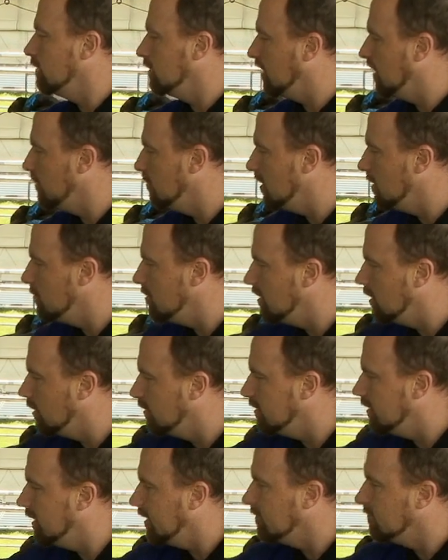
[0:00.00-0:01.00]
they may be
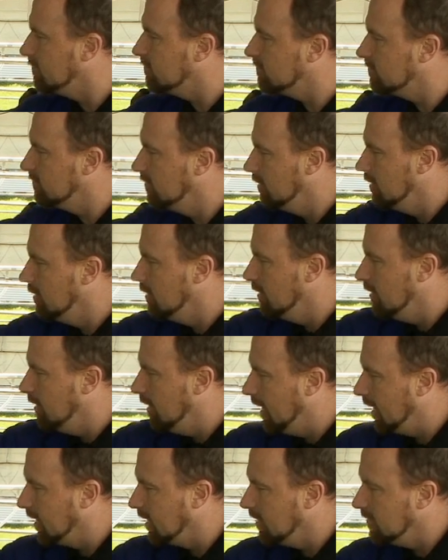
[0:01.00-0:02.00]
on the ends.
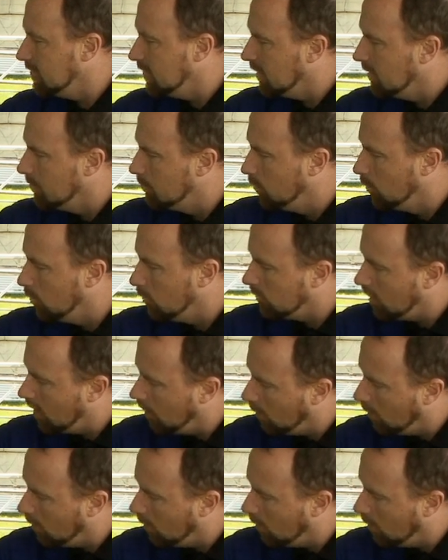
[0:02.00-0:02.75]
Again, the hip bone,